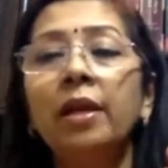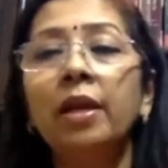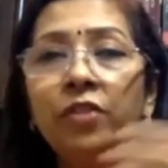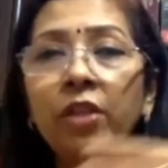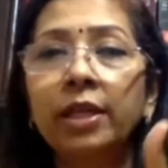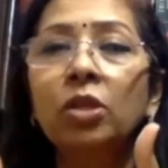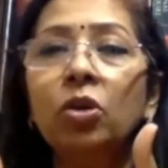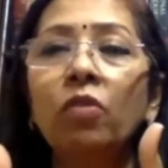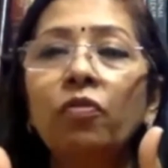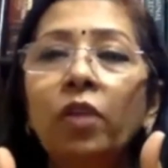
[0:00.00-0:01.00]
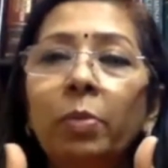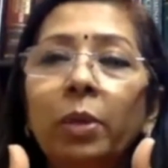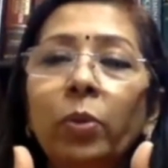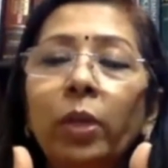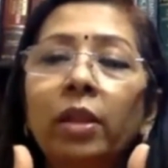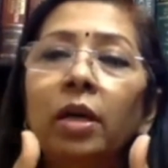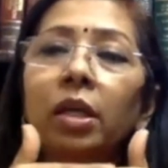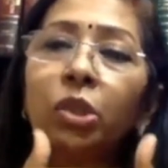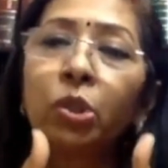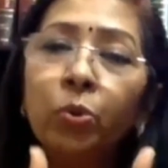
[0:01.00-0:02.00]
if there is a conflict between the
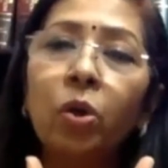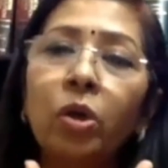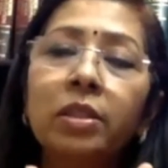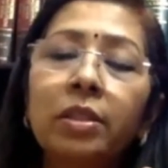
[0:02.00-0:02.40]
two laws.